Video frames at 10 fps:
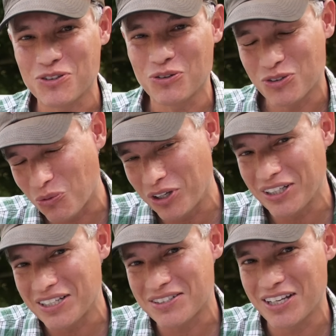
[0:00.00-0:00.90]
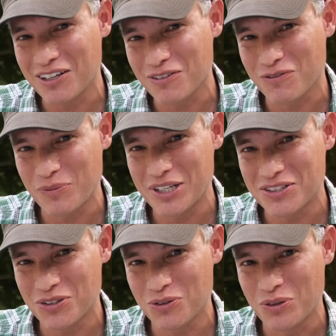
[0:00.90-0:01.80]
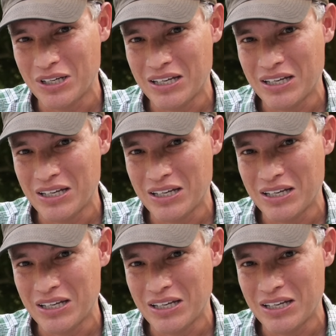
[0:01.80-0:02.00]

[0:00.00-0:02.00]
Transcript: So it's one less thing for me to